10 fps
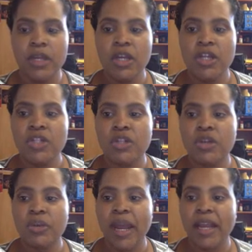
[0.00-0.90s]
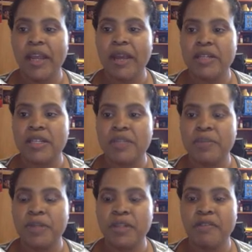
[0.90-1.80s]
So right here it says
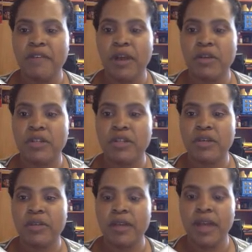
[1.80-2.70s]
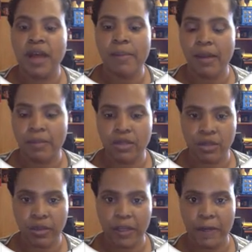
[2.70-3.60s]
put the values here with a comma in
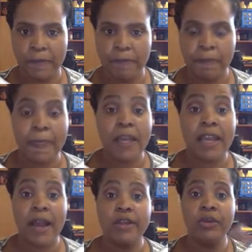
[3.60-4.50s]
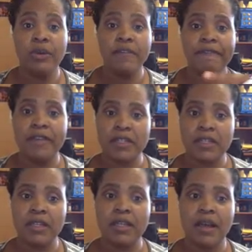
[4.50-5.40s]
between. Now you can
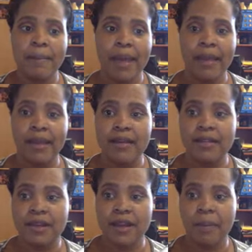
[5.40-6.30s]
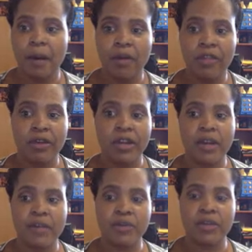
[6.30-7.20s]
physically come back in and type all 30
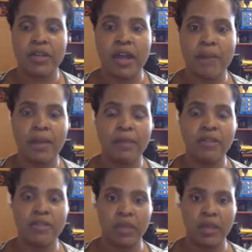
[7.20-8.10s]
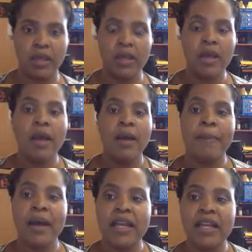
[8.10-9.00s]
numbers with a comma in between,
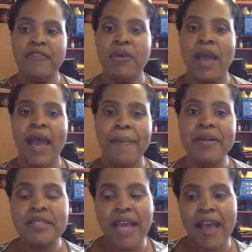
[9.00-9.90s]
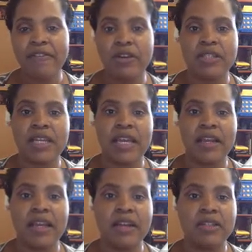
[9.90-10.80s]
but if you happen to have your
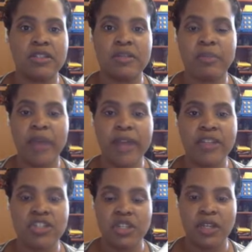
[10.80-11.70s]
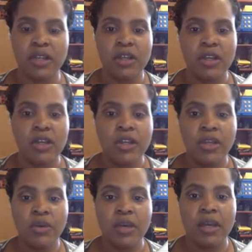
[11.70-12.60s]
data in a spreadsheet,
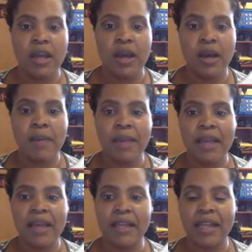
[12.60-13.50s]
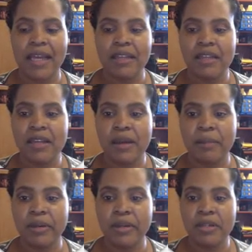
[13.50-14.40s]
you can come and collect the
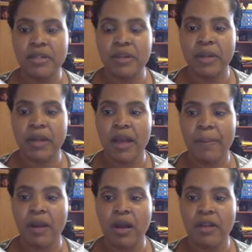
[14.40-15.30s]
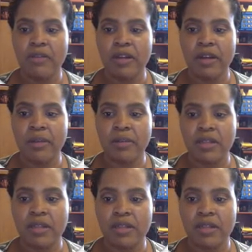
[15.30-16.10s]
numbers. So I'm going to copy all of the numbers in this